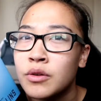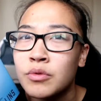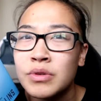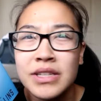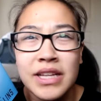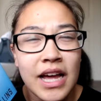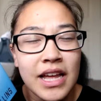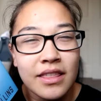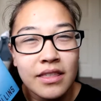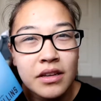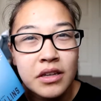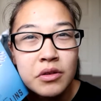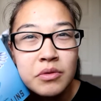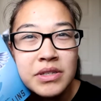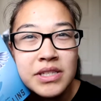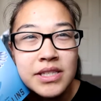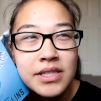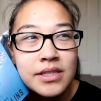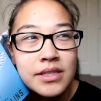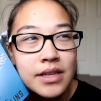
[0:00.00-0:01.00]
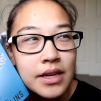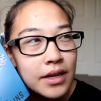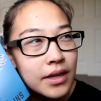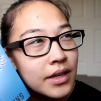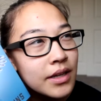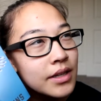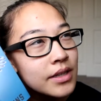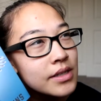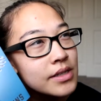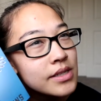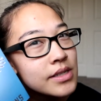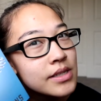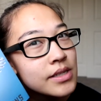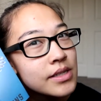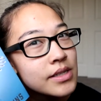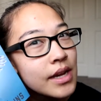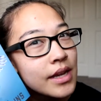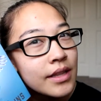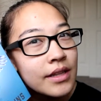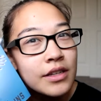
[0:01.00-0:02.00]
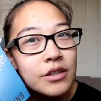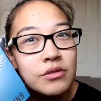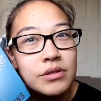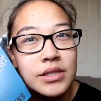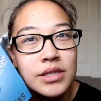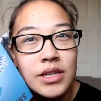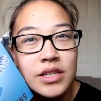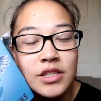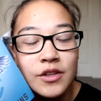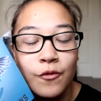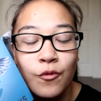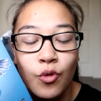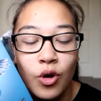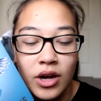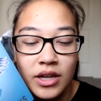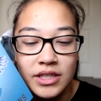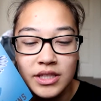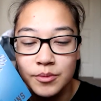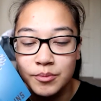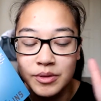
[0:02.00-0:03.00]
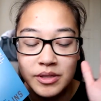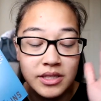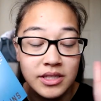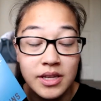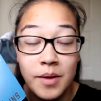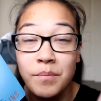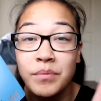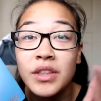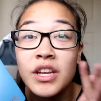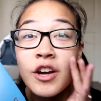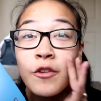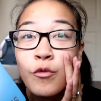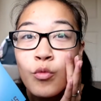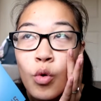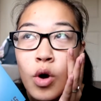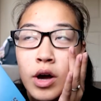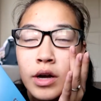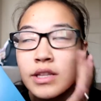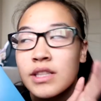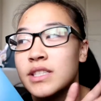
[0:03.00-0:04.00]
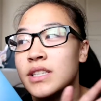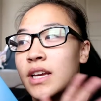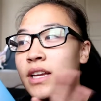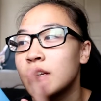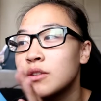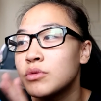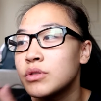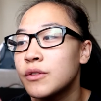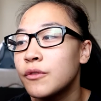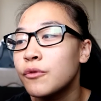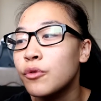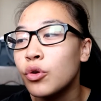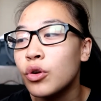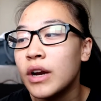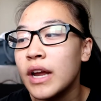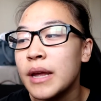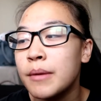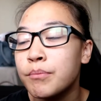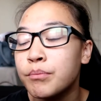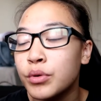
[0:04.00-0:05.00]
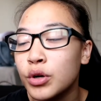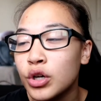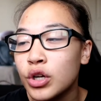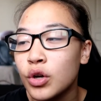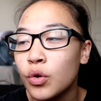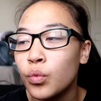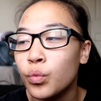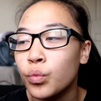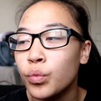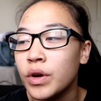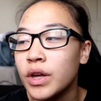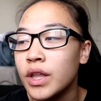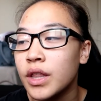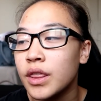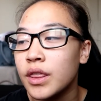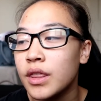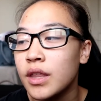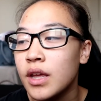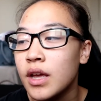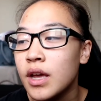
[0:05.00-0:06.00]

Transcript: what I think it was Six of Wands, but something of Wands, and it was for a book with